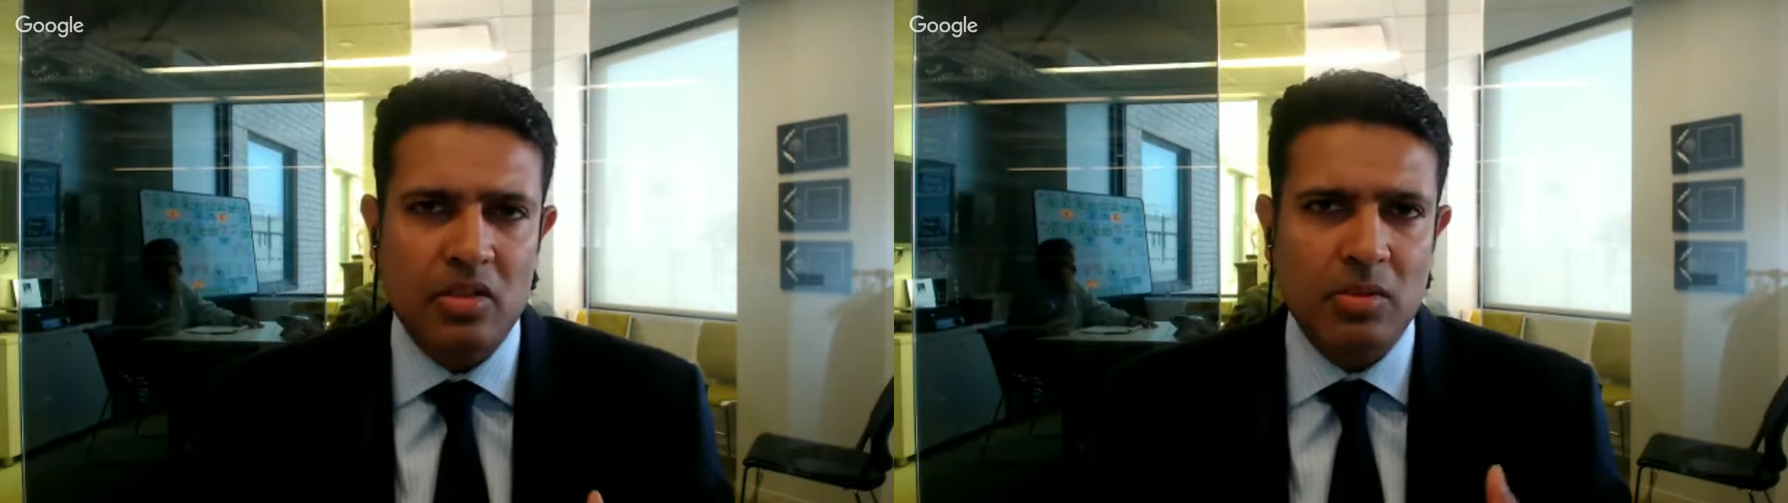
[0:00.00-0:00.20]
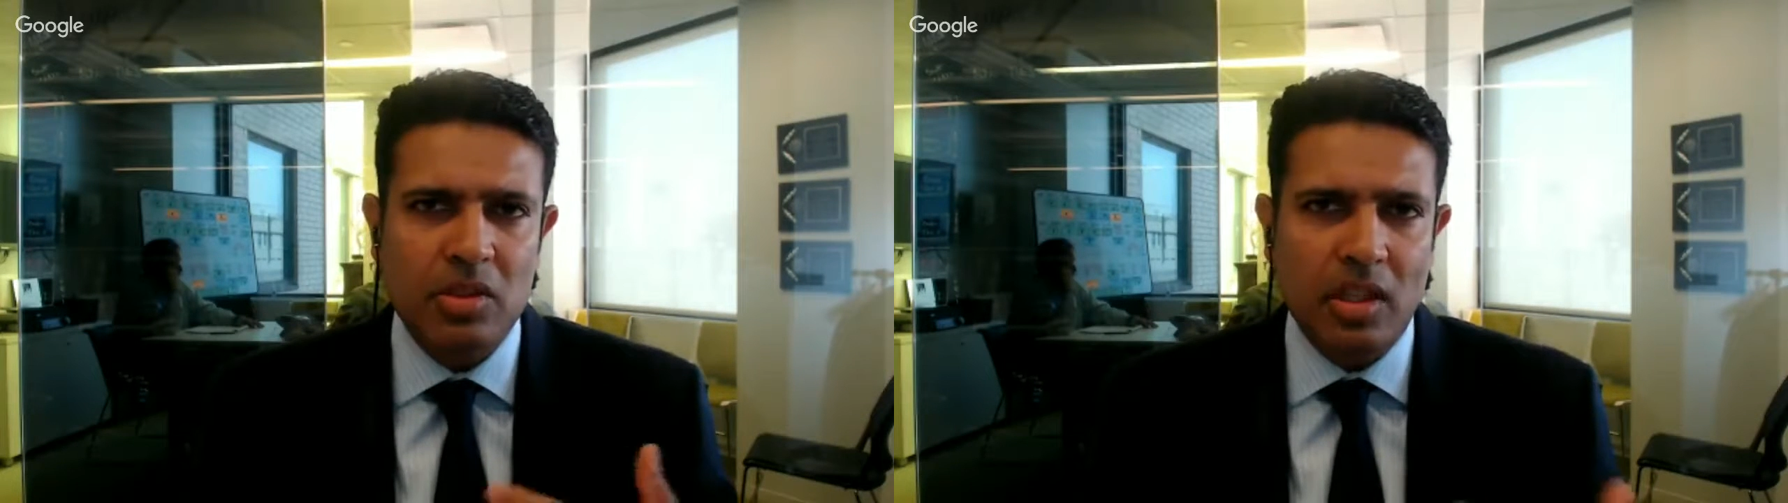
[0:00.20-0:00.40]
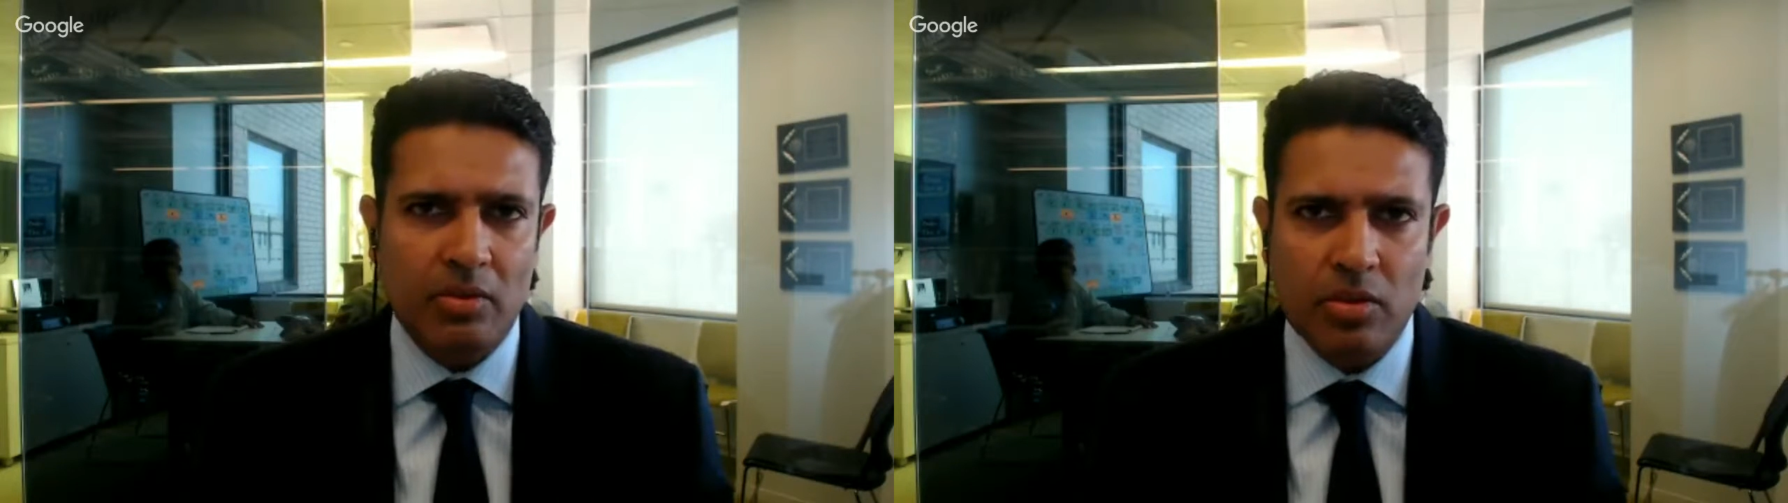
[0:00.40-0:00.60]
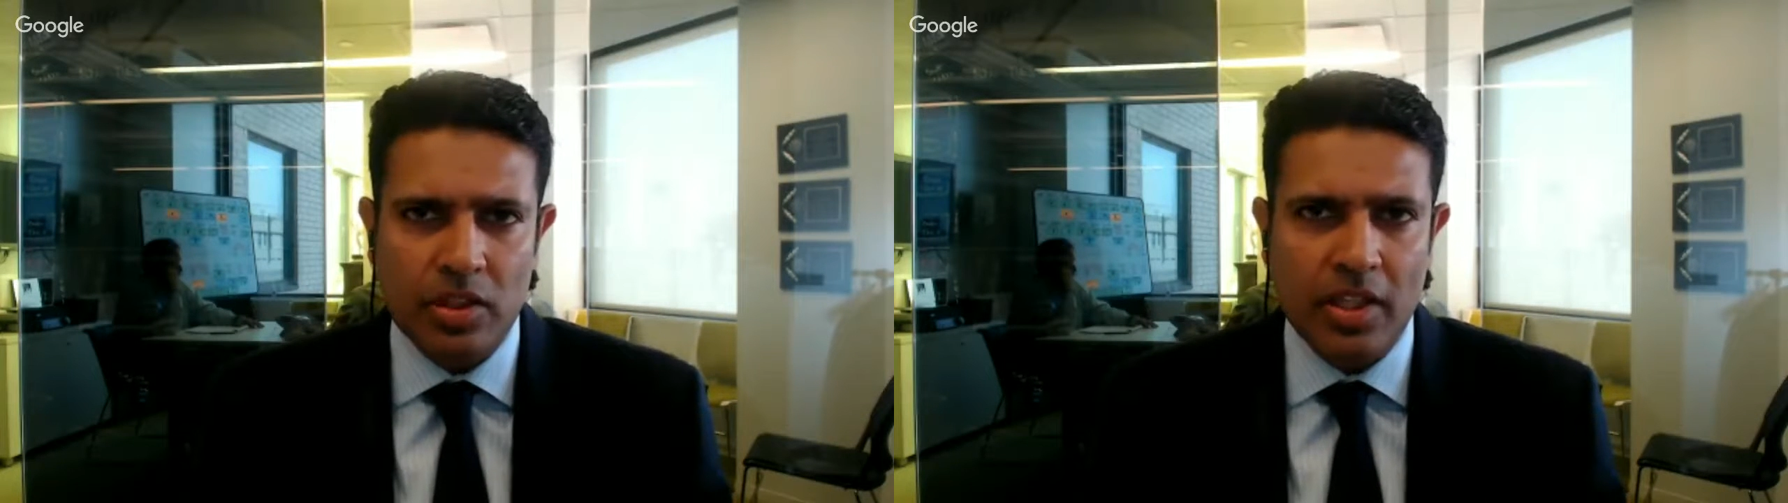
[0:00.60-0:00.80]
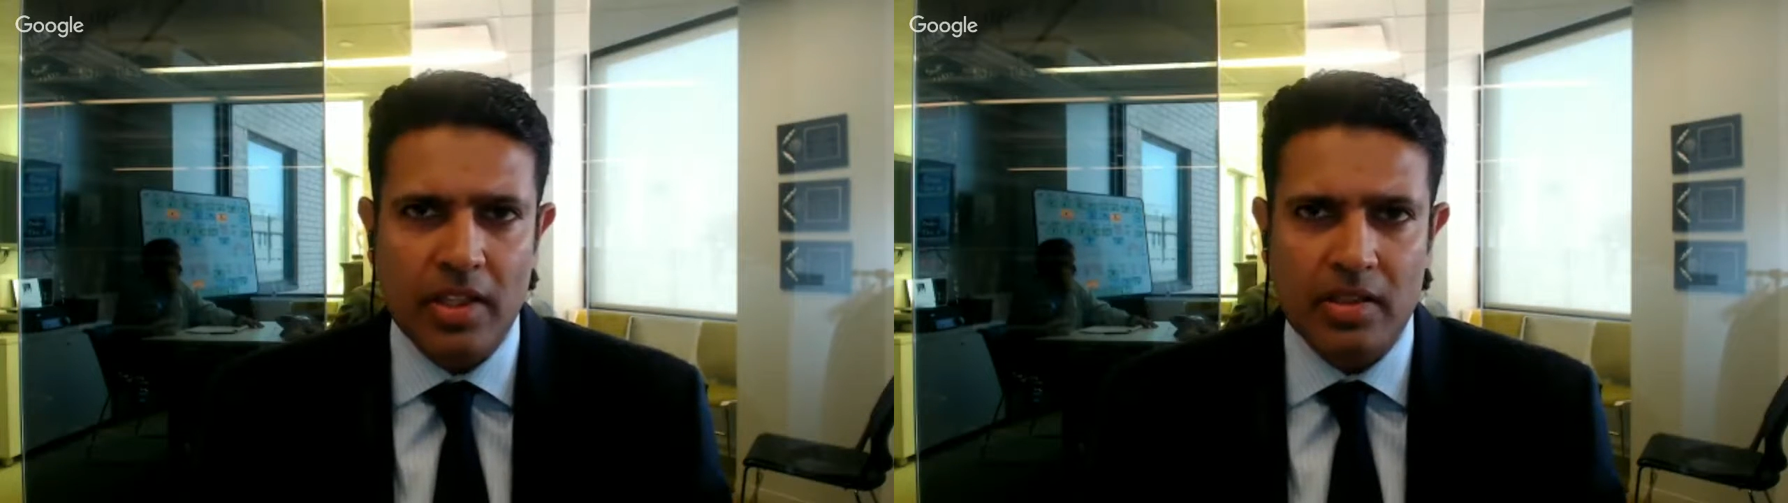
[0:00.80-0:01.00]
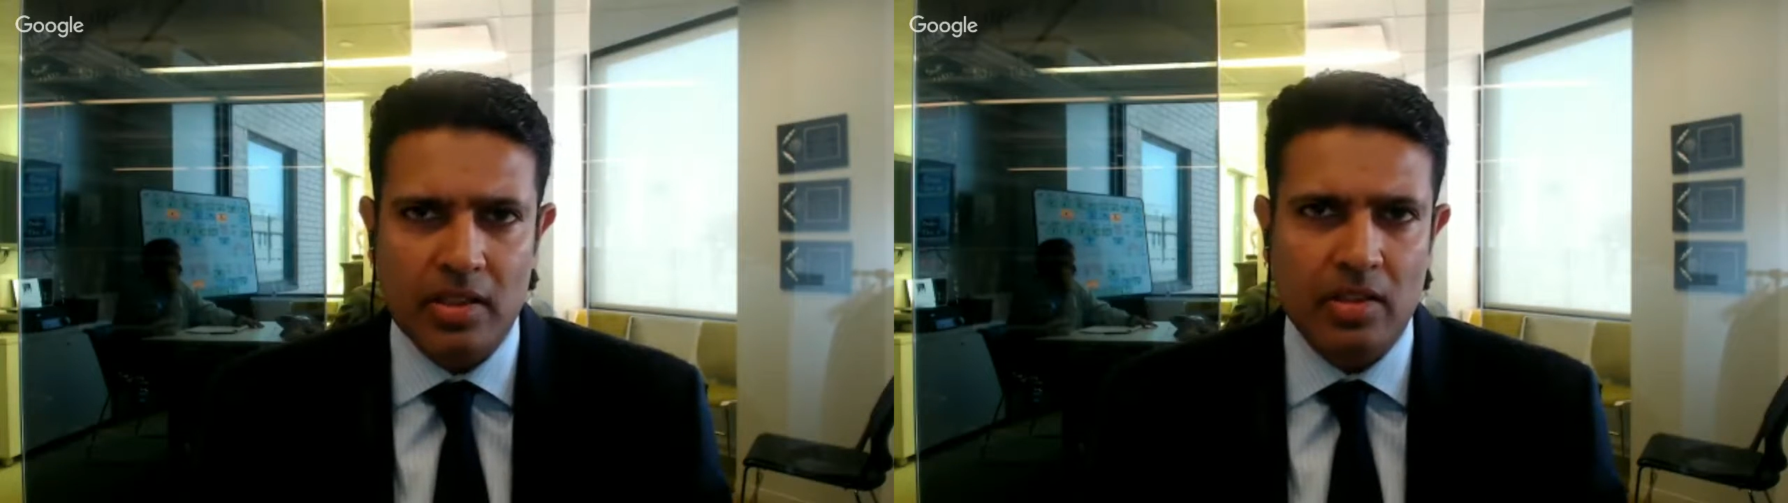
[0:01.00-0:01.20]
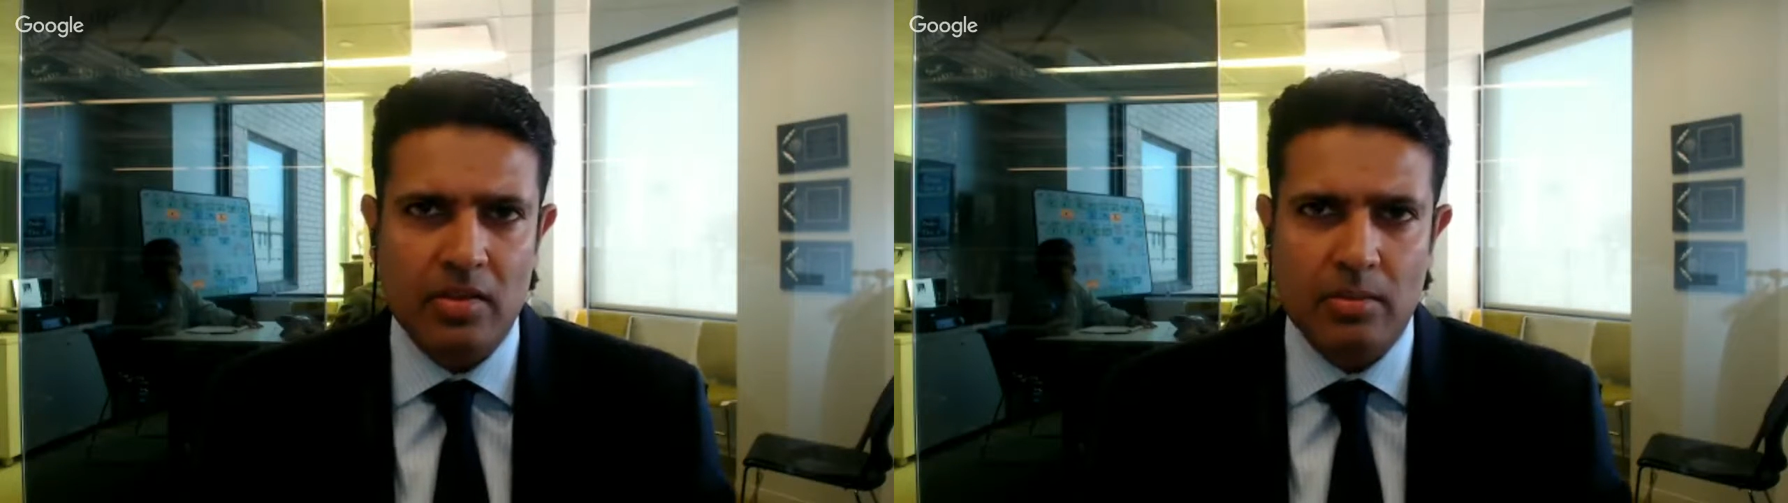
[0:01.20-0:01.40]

has been several days and the